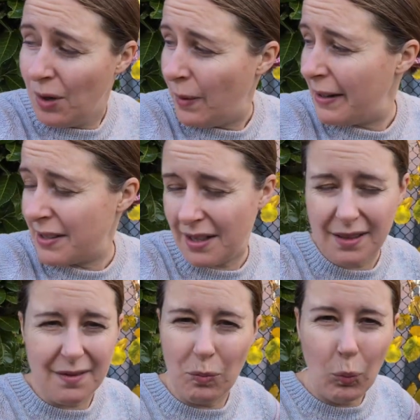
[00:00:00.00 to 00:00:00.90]
Whereas
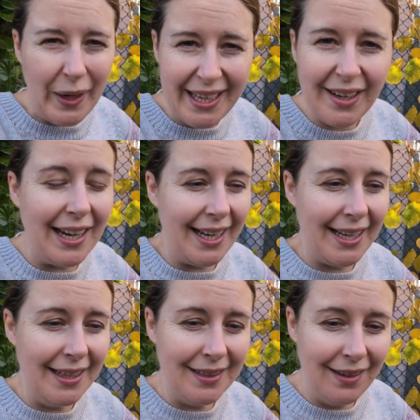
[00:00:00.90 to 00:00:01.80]

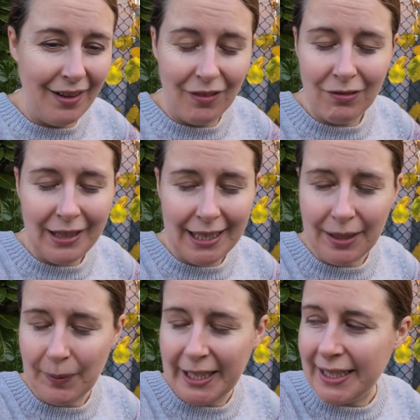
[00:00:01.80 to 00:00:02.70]
weirdly, really
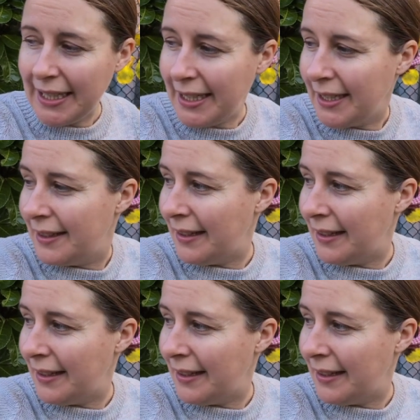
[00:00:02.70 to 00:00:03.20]
weirdly,